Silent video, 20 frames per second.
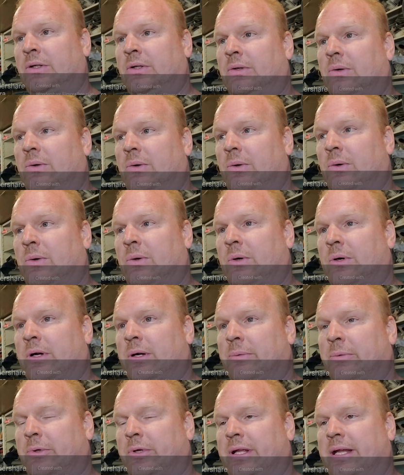or
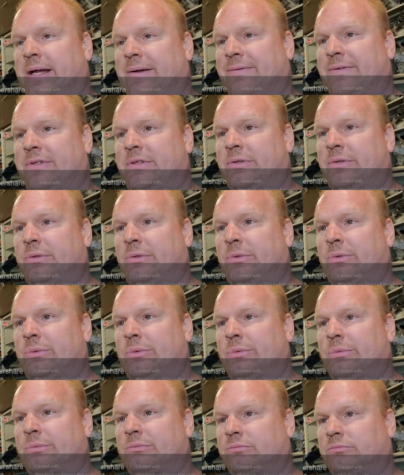I'm going to have to
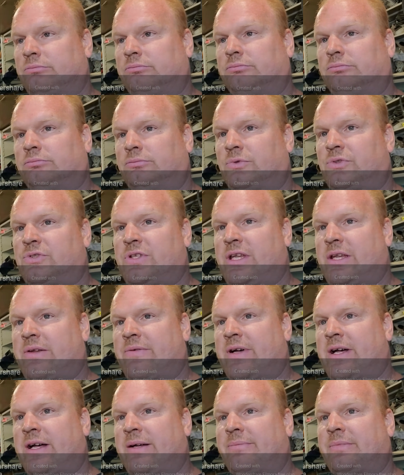save
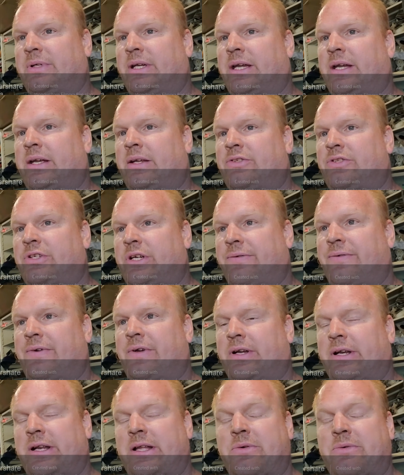up and try to figure
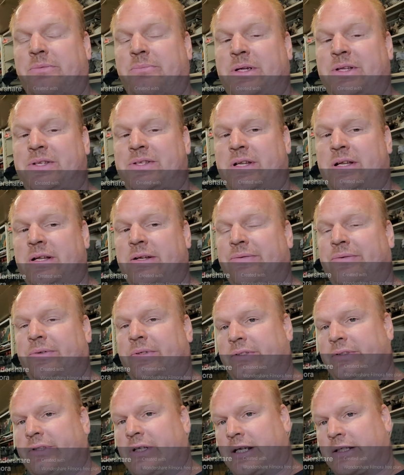it out myself
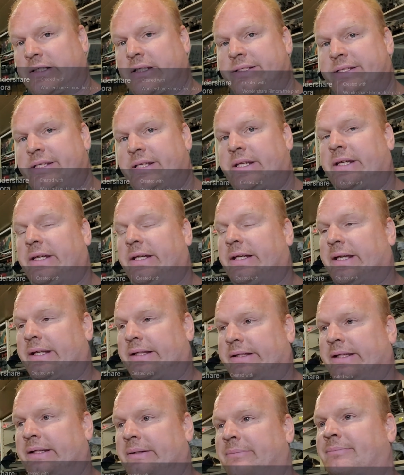and talk to the city and get
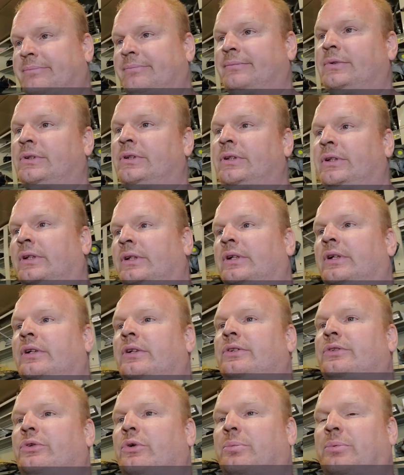them
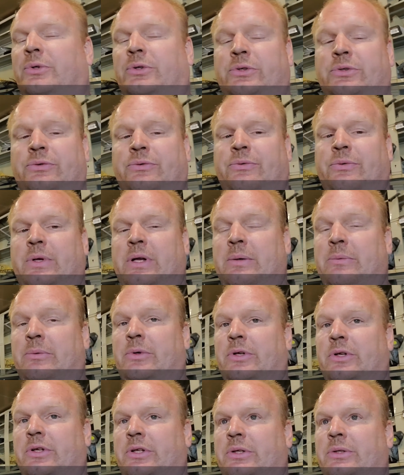to approve what I'm going
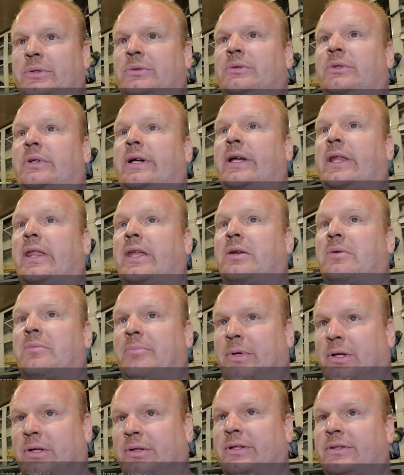to do, and then
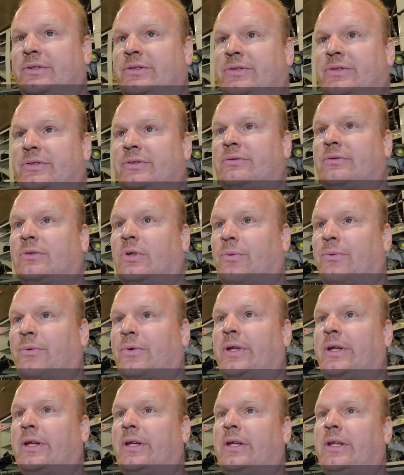build it,
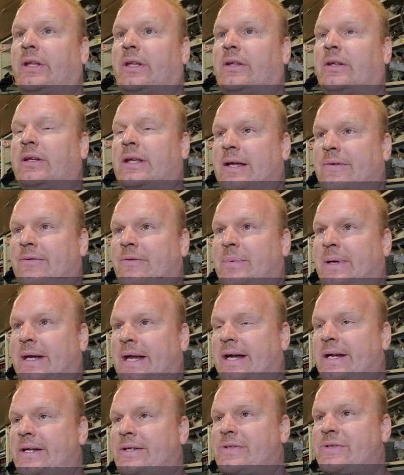hopefully, and then have it
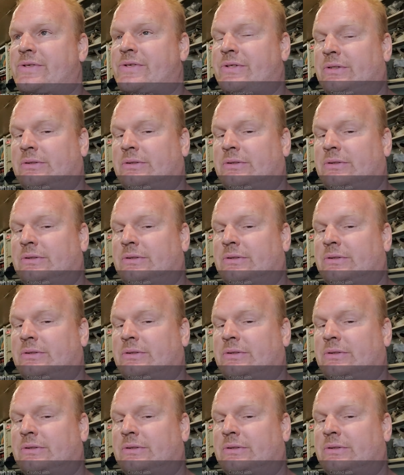pass.